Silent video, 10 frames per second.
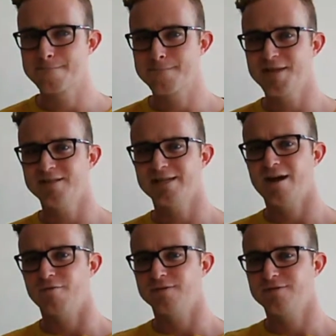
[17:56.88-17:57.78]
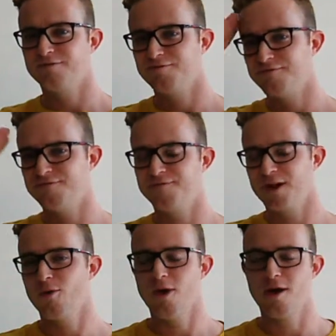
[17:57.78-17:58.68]
Peace out.
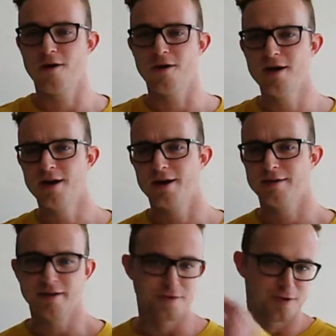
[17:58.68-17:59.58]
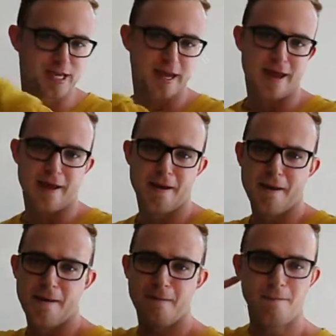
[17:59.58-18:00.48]
Farewell. Another day.
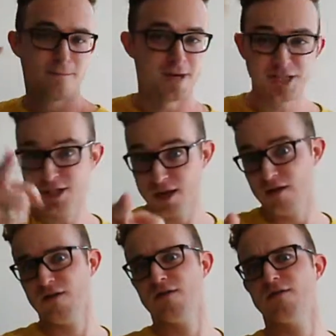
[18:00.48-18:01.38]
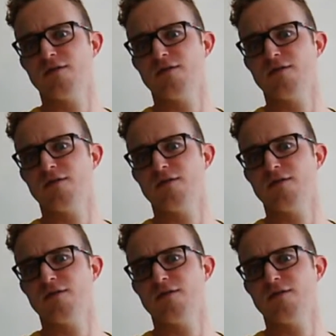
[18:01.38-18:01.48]
Much love.